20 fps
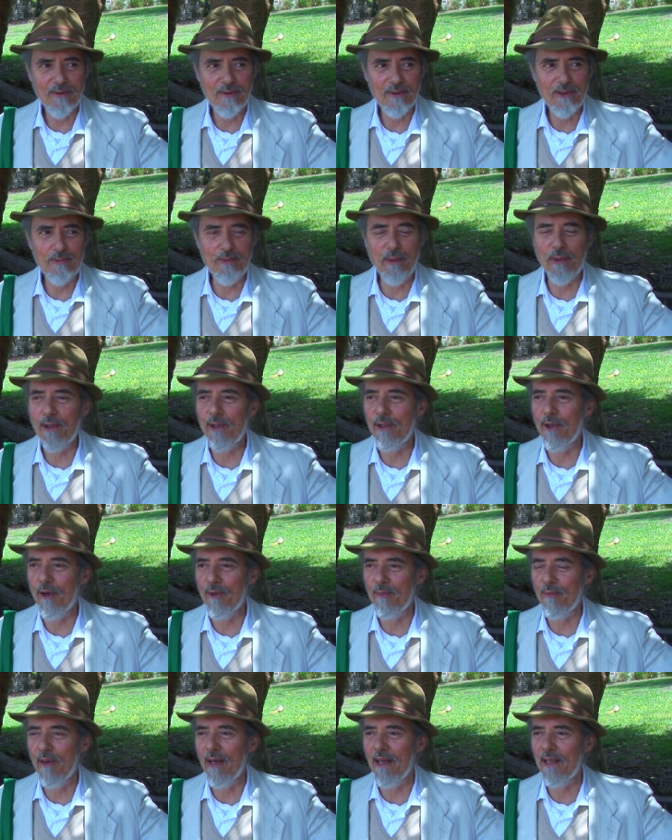spurred
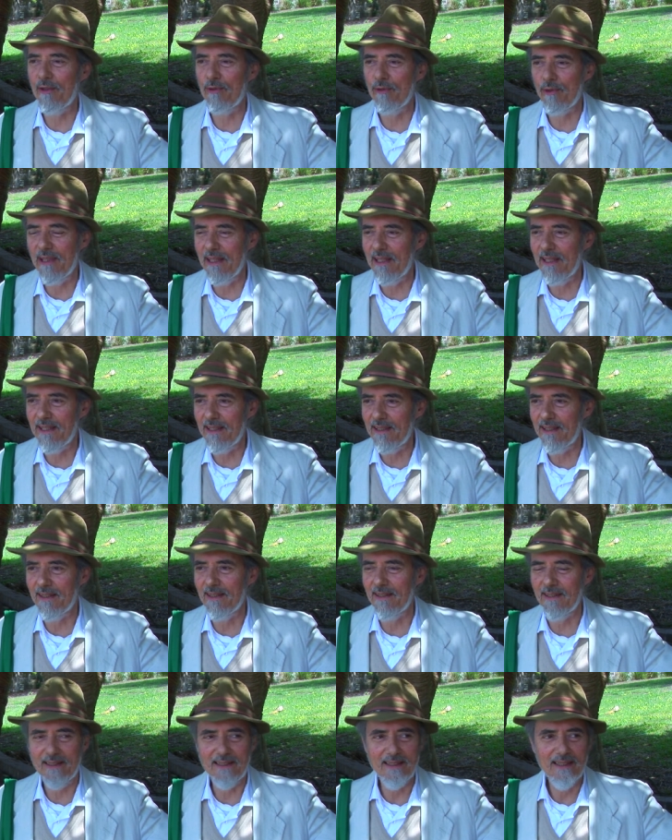on by greed and